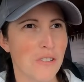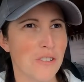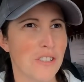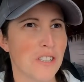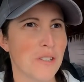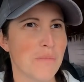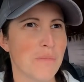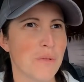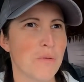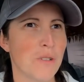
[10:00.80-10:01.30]
got
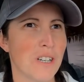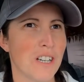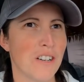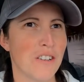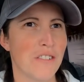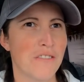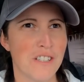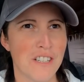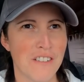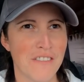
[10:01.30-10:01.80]
to the border
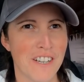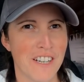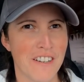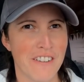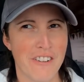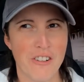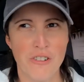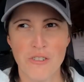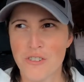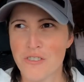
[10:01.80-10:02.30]
of
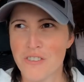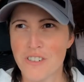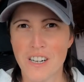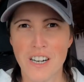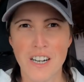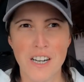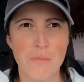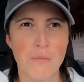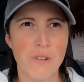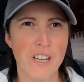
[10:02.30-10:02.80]
Slovenia and
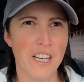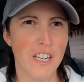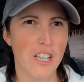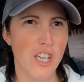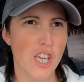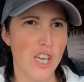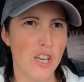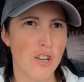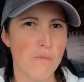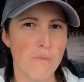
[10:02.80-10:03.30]
Austria and we're in a
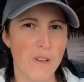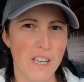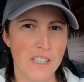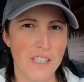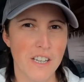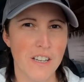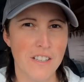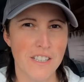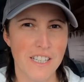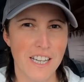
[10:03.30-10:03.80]
queue, but it
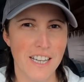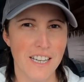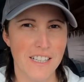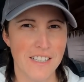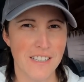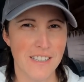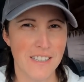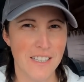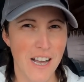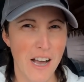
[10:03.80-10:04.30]
turns out
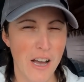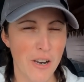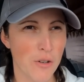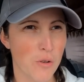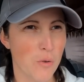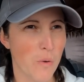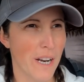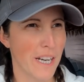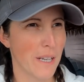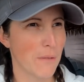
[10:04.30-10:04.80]
it's a
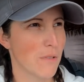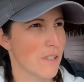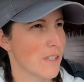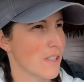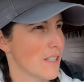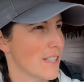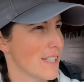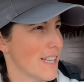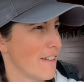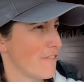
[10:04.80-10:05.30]
tunnel and it was
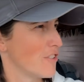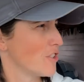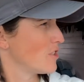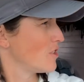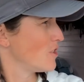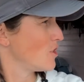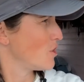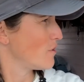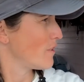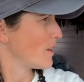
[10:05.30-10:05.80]

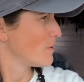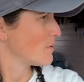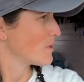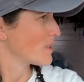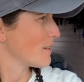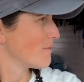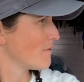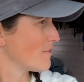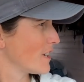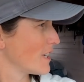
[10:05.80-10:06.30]
€7
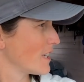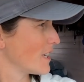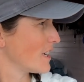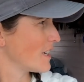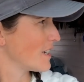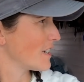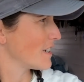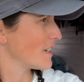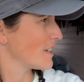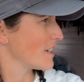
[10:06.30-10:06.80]
something?
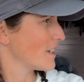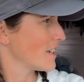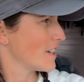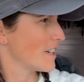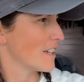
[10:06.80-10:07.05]
Yes,